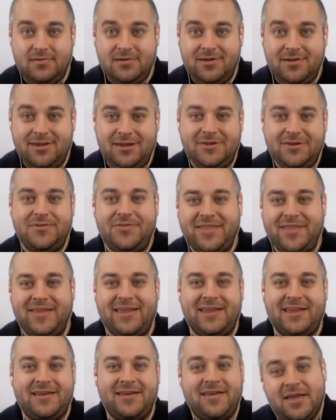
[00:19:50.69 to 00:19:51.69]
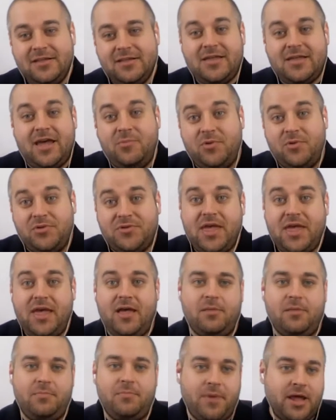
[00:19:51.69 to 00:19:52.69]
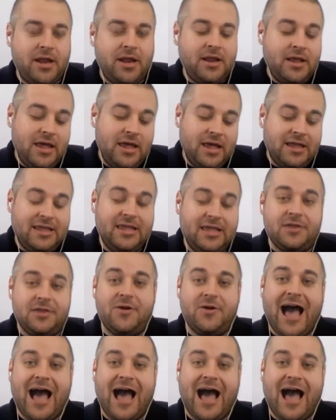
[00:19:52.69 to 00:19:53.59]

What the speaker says: And time will tell. But again,